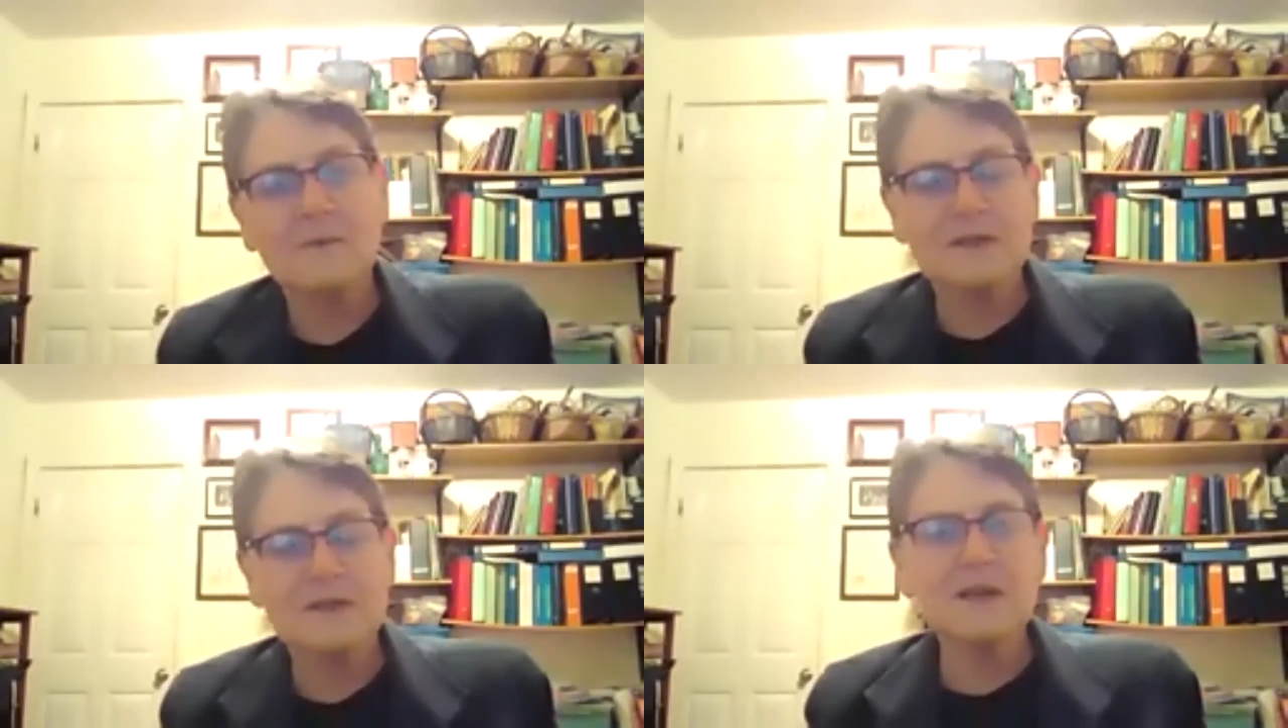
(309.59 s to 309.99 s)

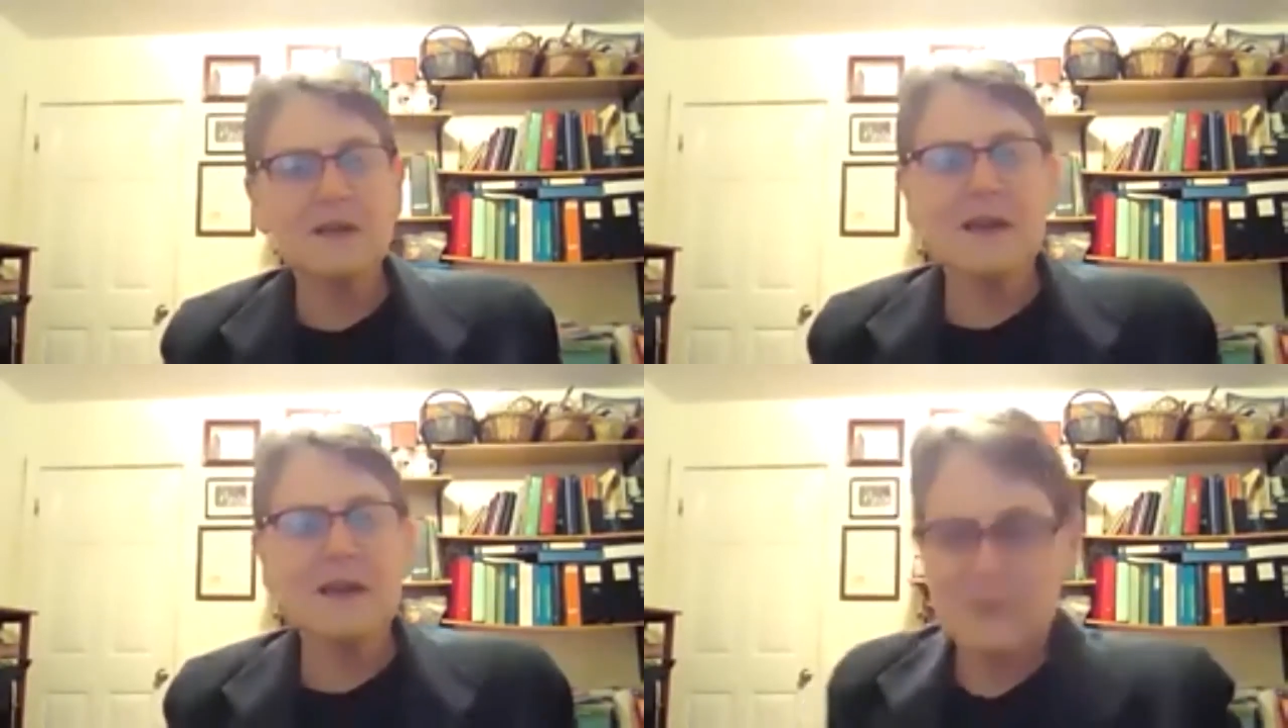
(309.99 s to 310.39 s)

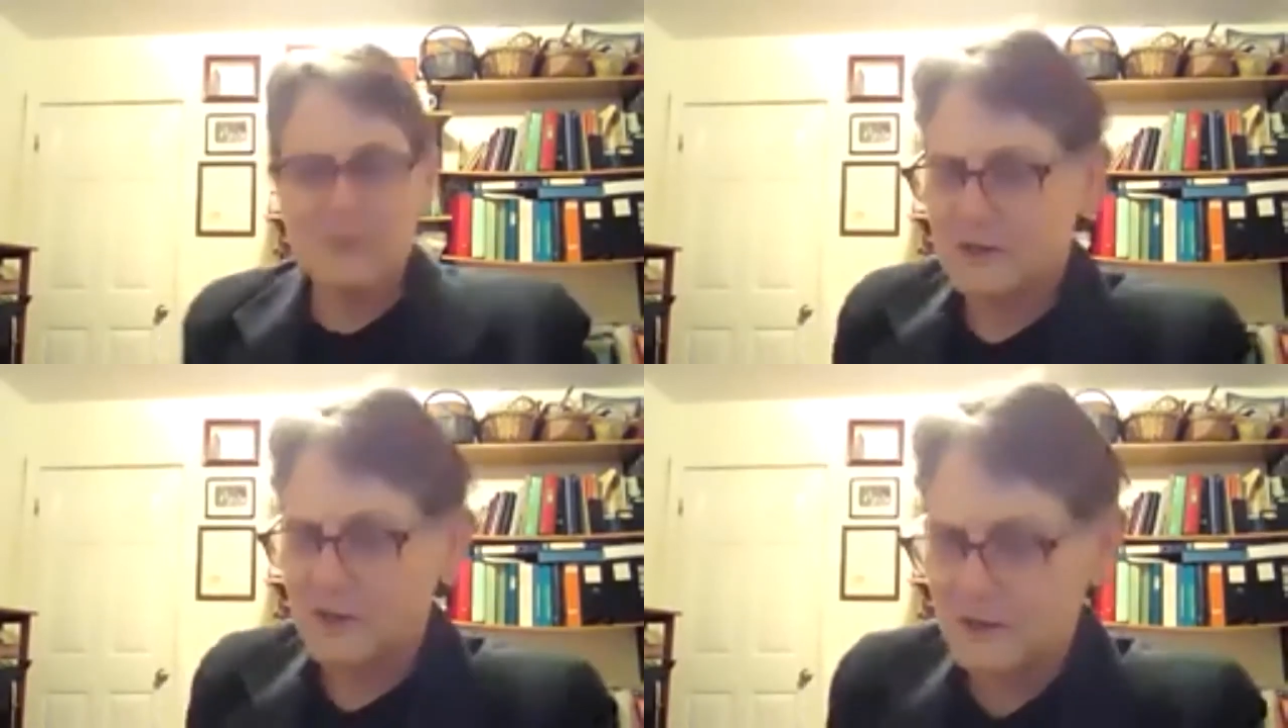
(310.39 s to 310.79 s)
DA in
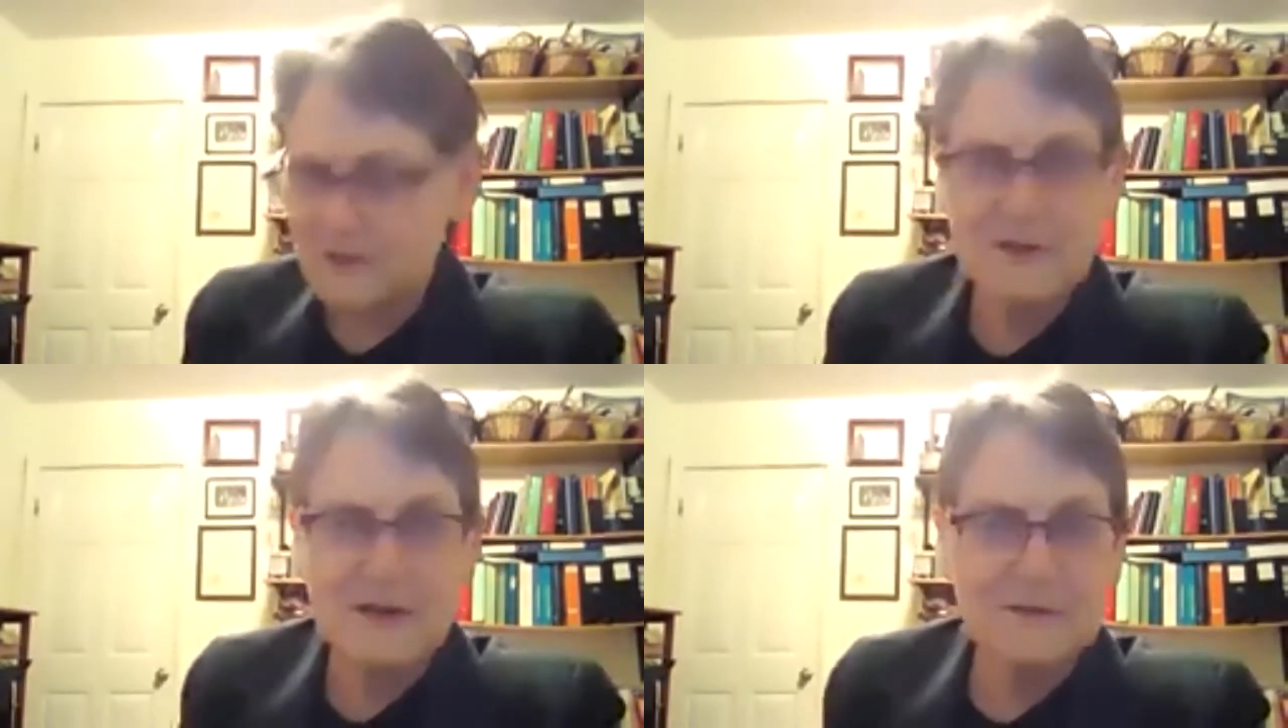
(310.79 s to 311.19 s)
Westchester
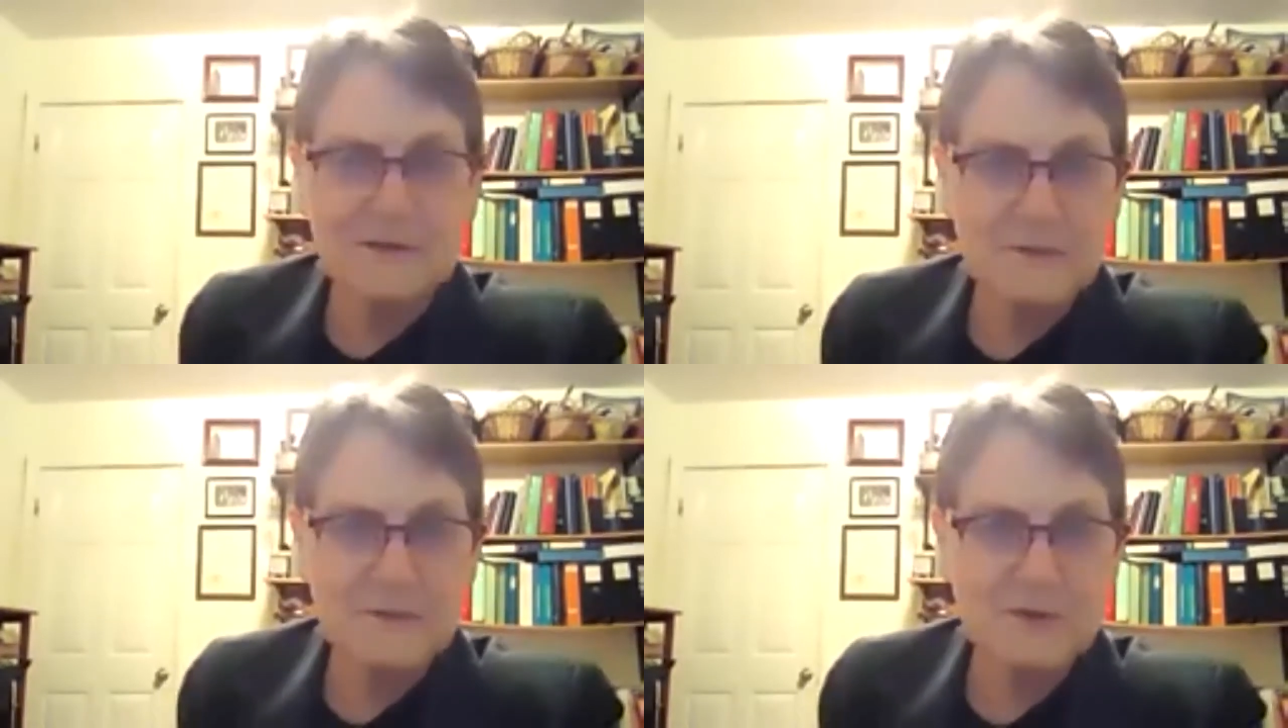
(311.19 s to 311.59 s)
County. I'm
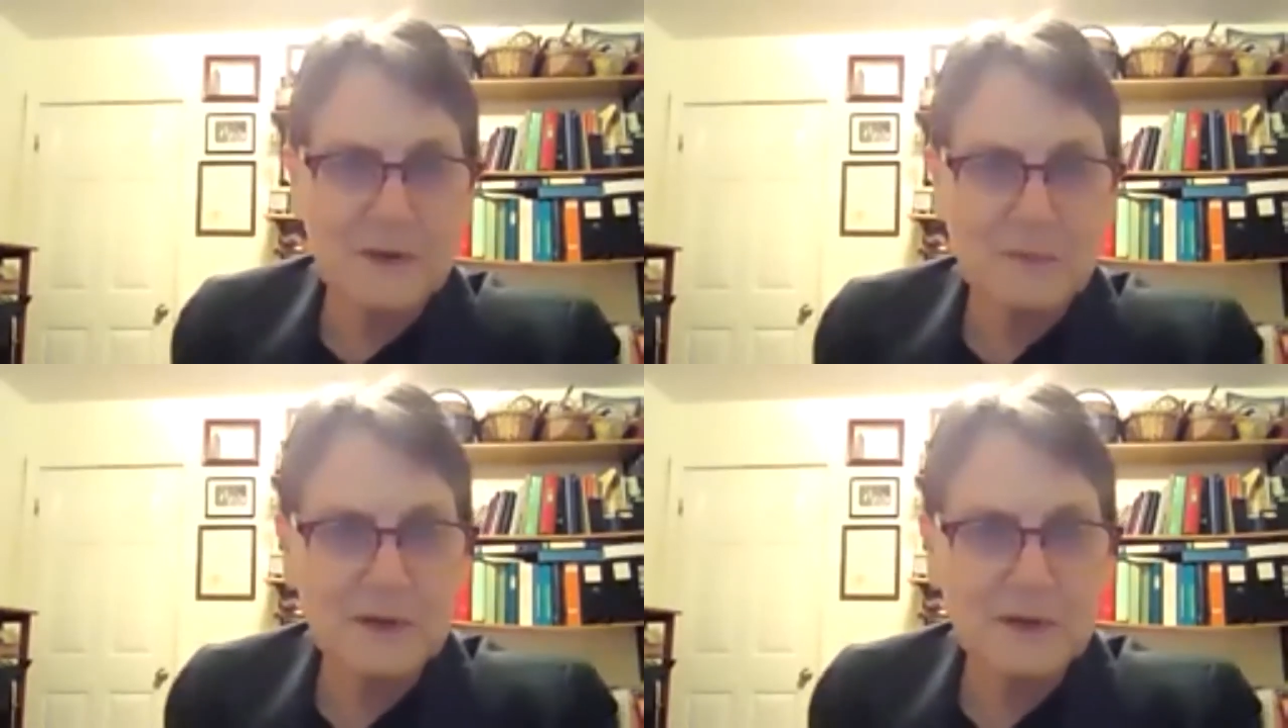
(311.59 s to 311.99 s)
sure that
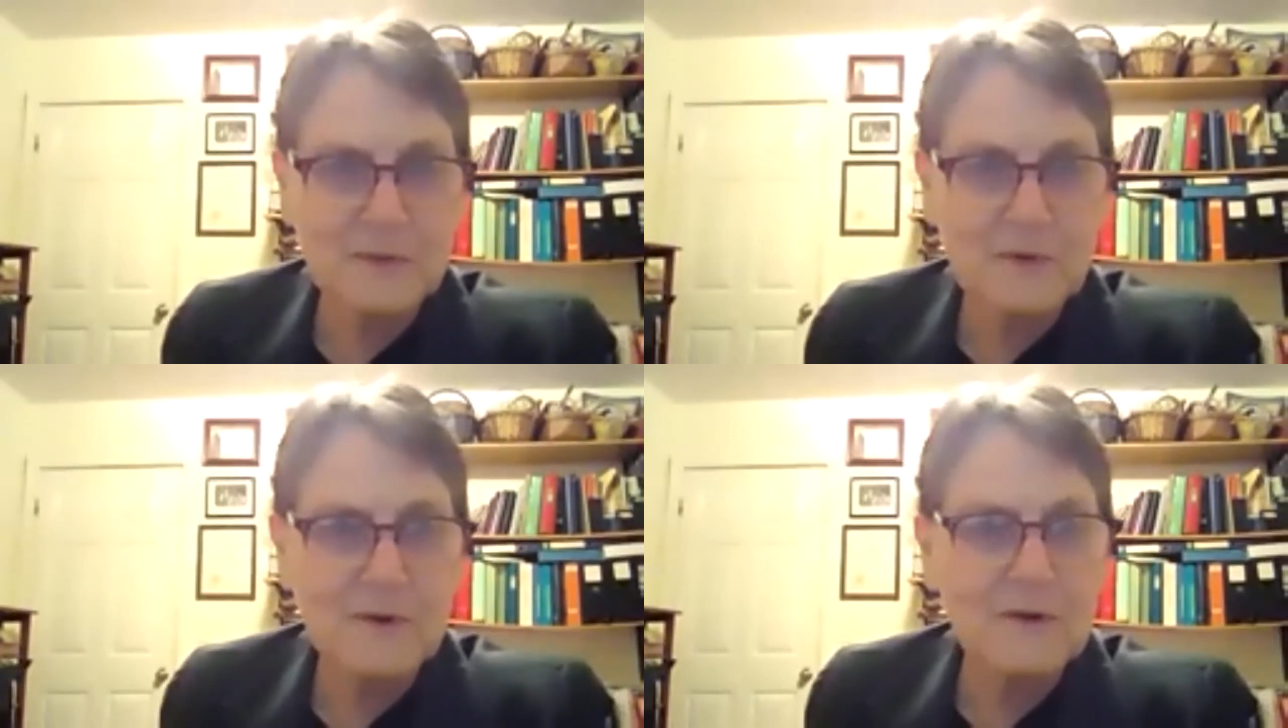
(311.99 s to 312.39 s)
played a role.